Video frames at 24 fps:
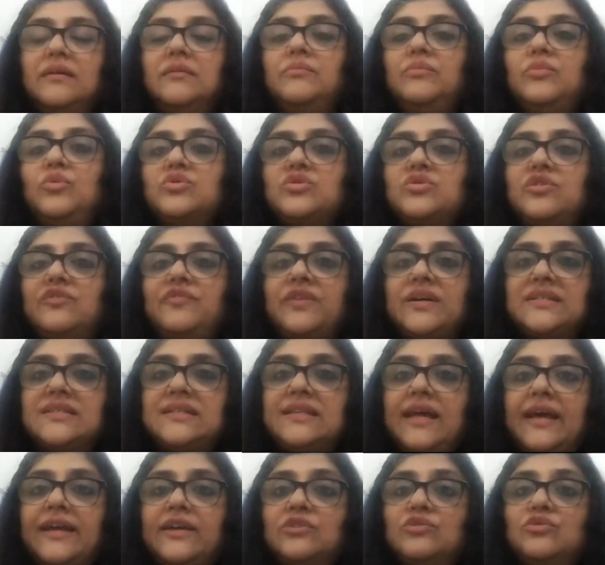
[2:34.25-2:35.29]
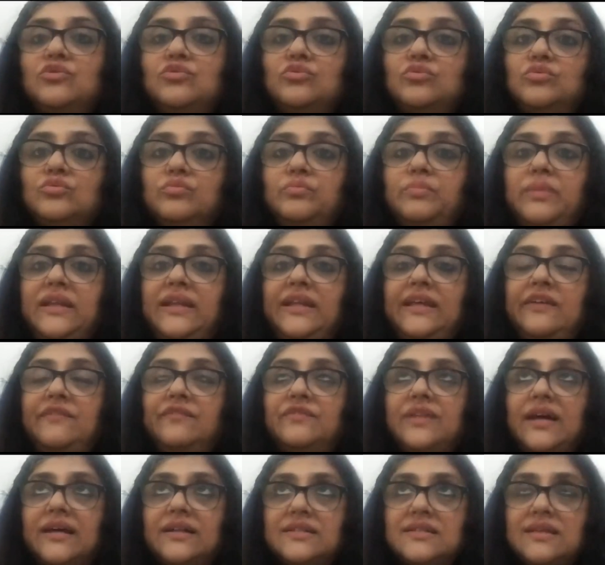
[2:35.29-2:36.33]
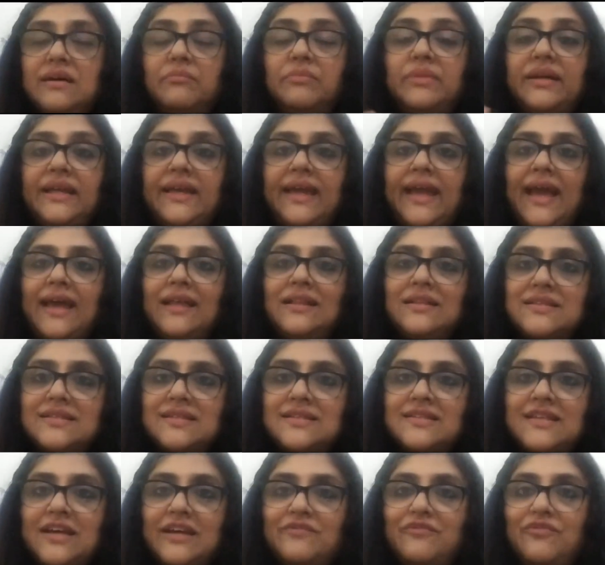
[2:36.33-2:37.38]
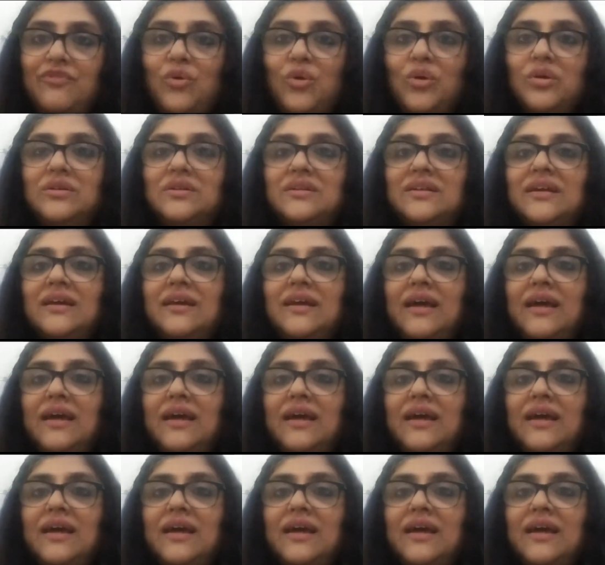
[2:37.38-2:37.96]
Most of us like to believe that somebody else is at fault,